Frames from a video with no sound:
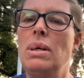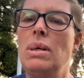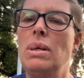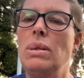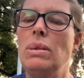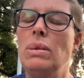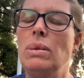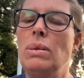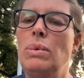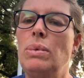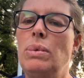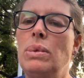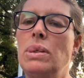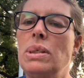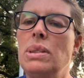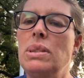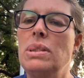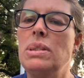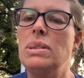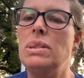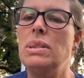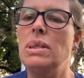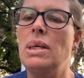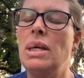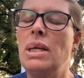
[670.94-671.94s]

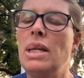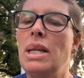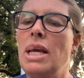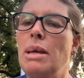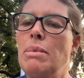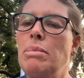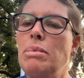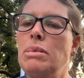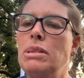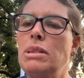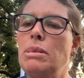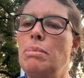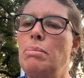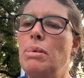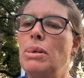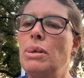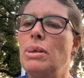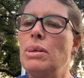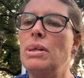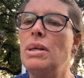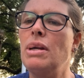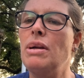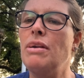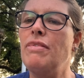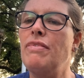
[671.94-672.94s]
Lourdes, unable to
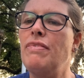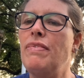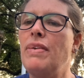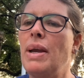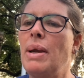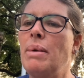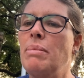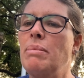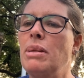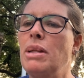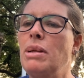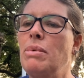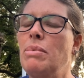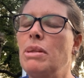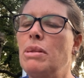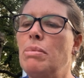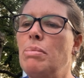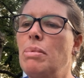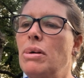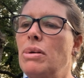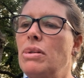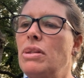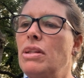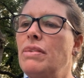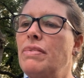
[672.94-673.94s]
burden her family with
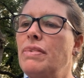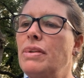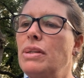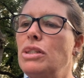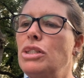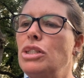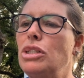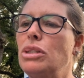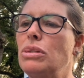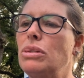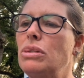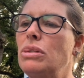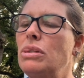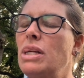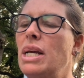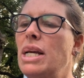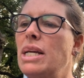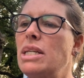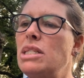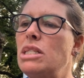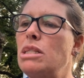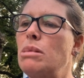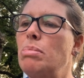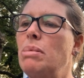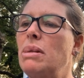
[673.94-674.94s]
both of her children, has
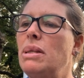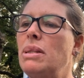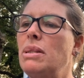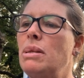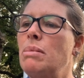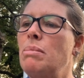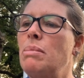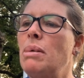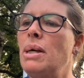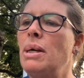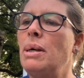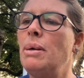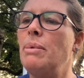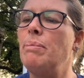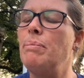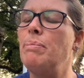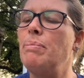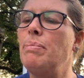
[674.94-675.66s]
split them up.